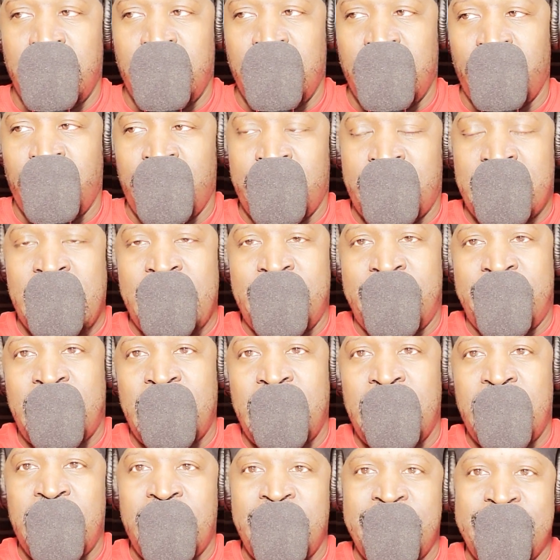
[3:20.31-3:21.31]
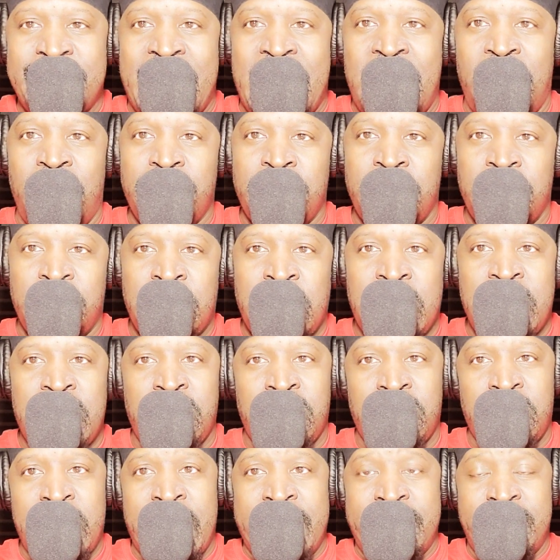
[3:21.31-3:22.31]
with their titties out and
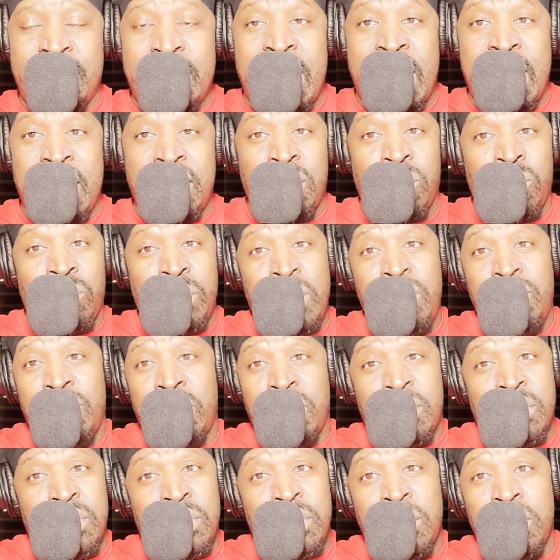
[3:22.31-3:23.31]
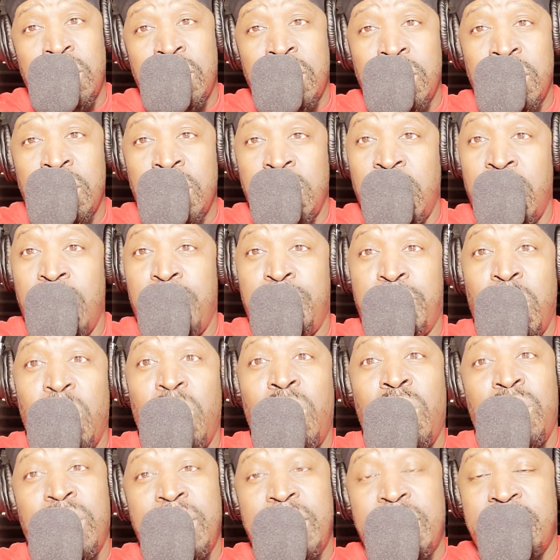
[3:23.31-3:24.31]
things like that. And we was little
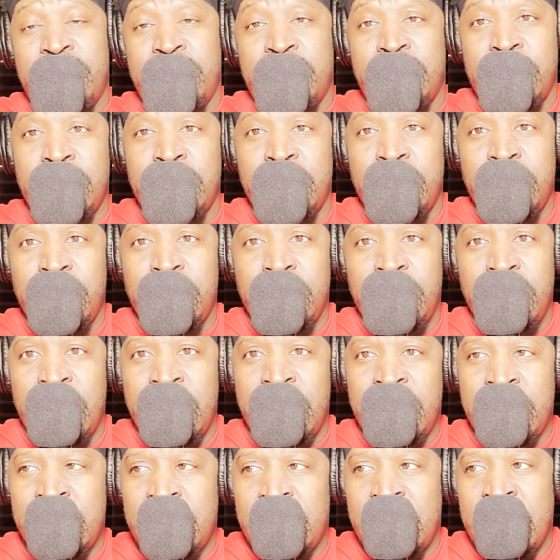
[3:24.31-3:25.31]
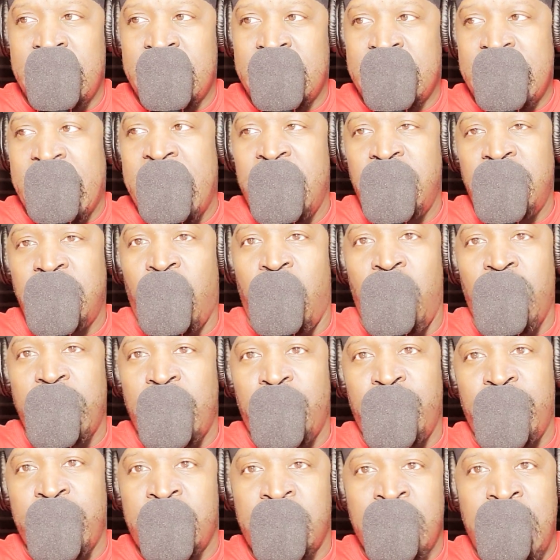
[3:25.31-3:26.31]
boys. And they thought
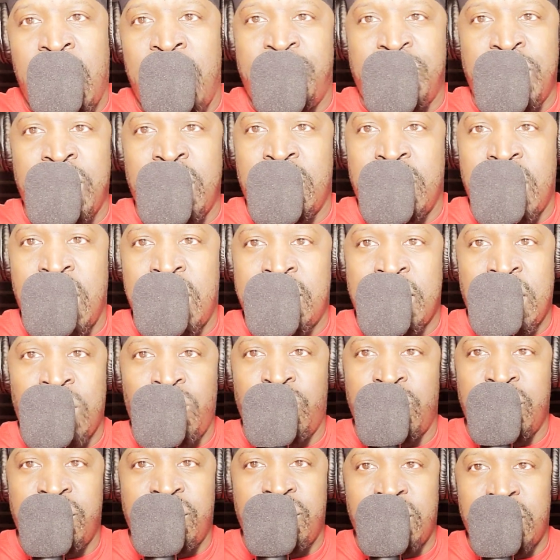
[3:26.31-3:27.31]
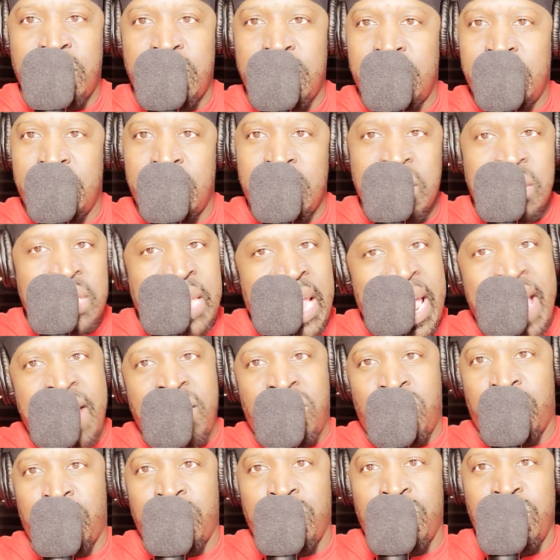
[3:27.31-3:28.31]
it was nothing because it was
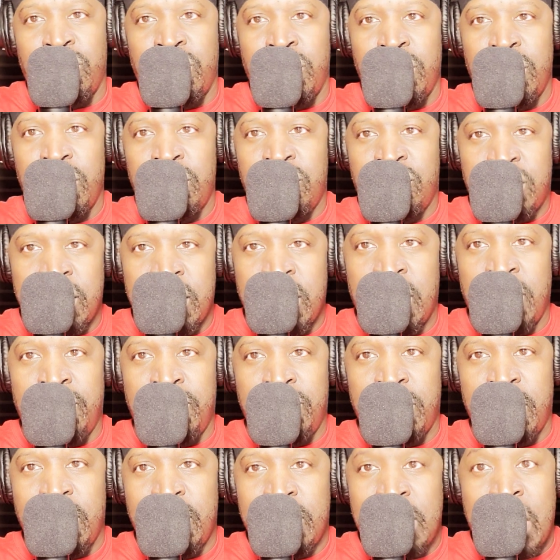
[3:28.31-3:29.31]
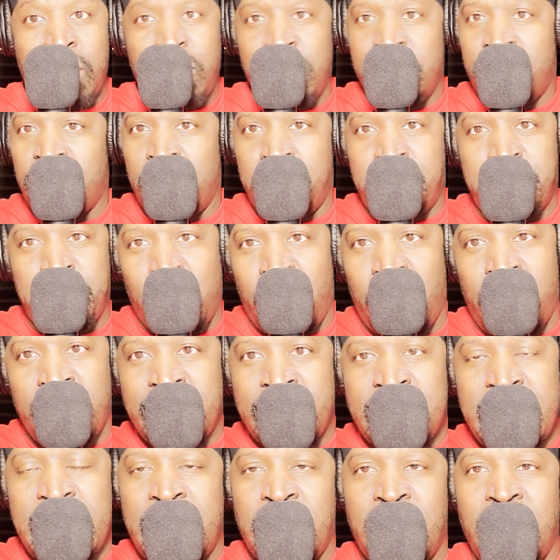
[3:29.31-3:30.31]
natural to them. That was a
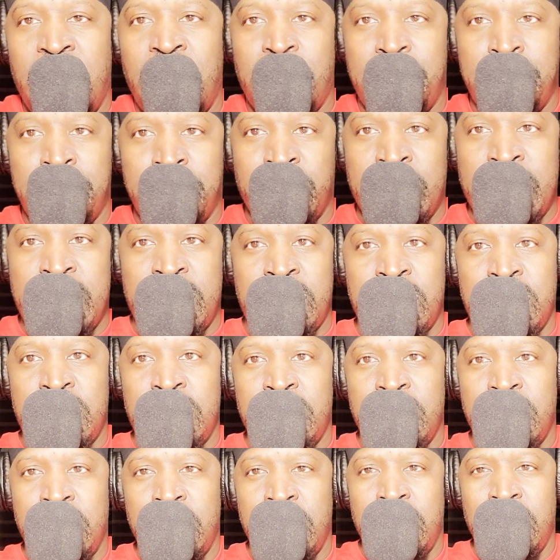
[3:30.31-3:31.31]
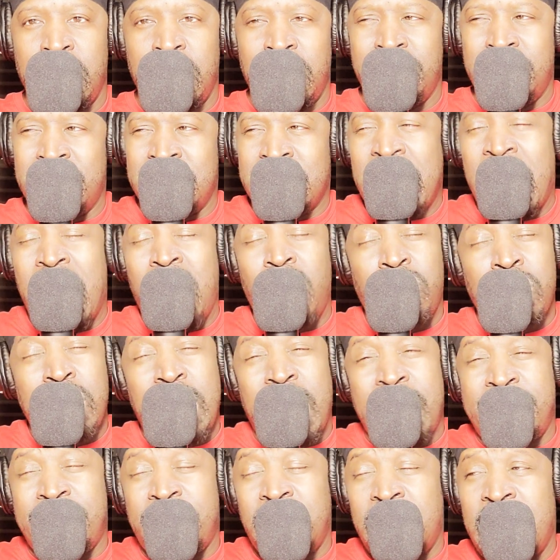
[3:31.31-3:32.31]
part of their upbringing. But now when
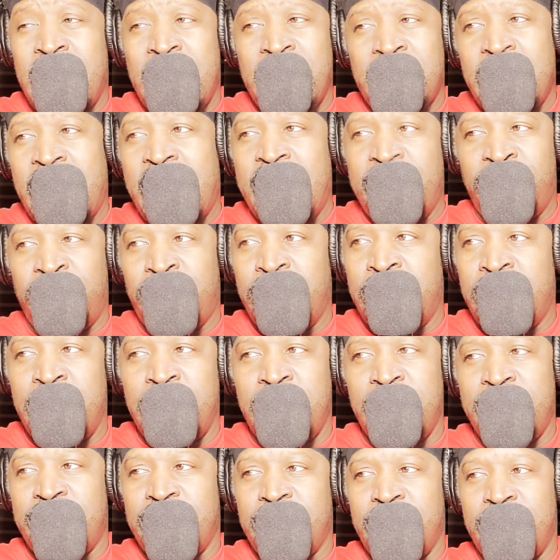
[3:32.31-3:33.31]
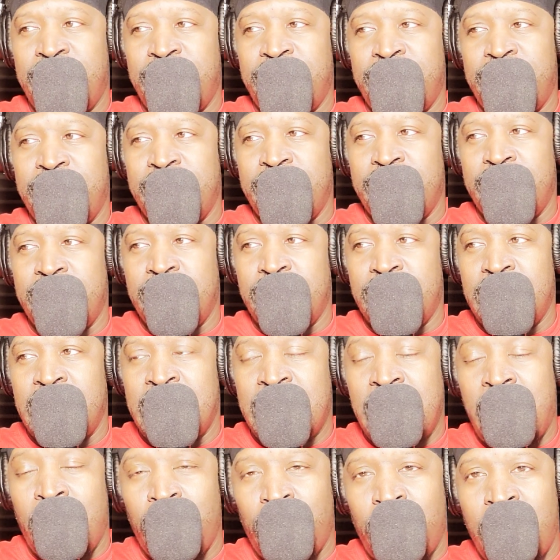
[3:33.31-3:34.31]
I see how life is
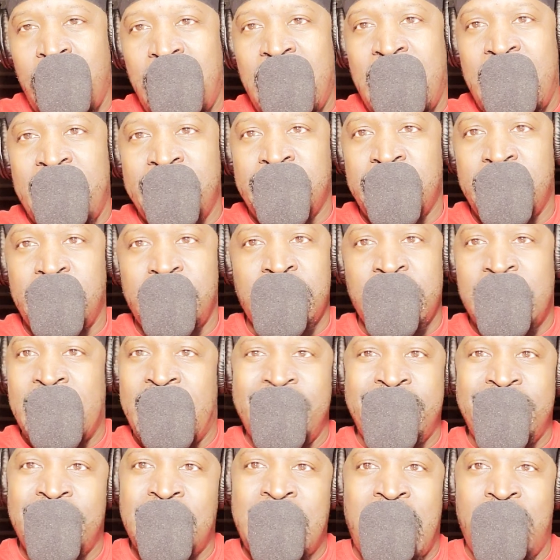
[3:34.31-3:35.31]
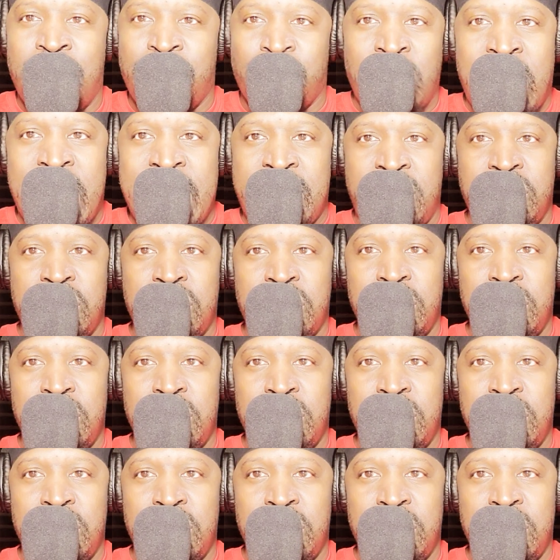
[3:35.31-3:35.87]
and I'm wise, that's not right.